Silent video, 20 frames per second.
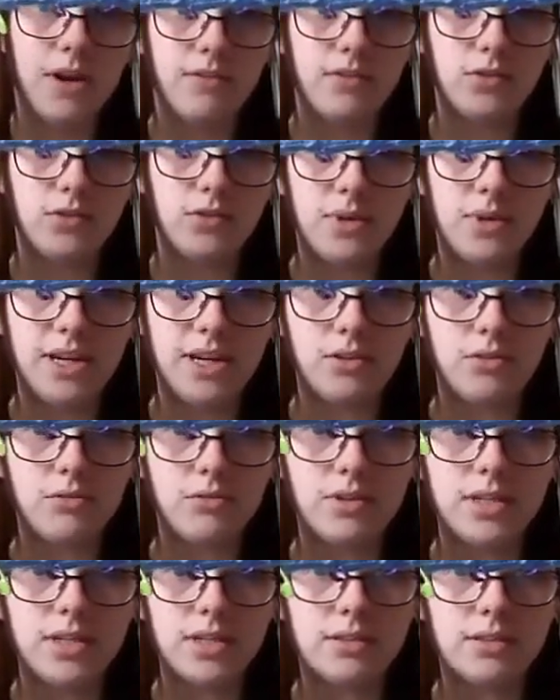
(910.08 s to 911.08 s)
I've done my
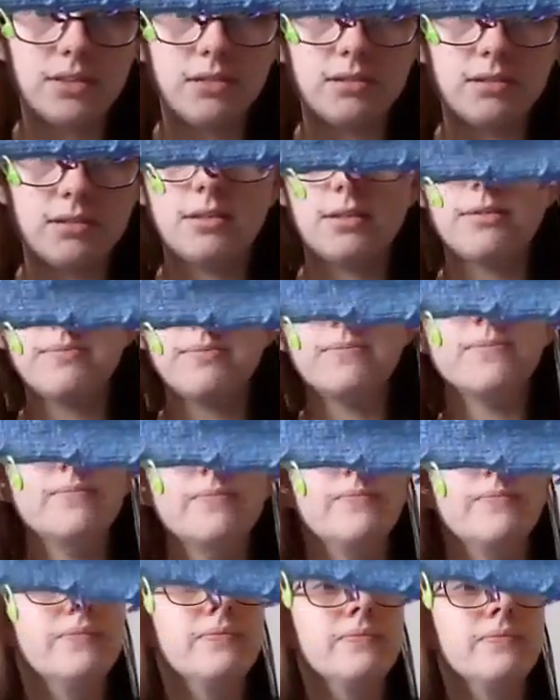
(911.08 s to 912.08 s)
increases.
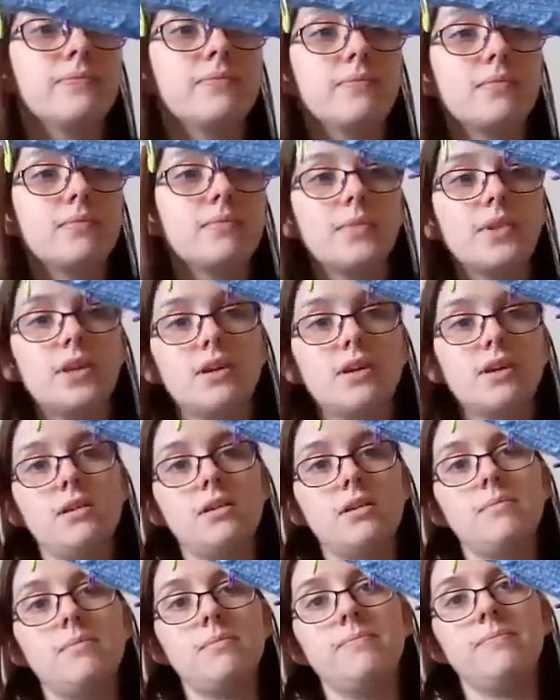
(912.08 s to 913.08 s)

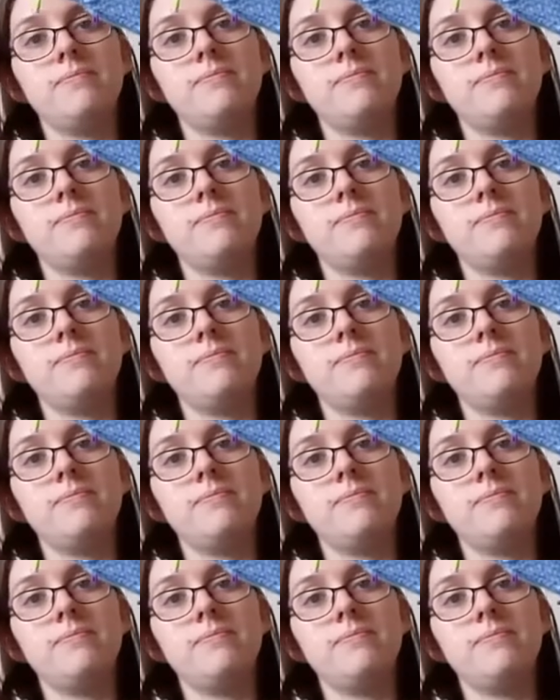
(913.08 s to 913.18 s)
There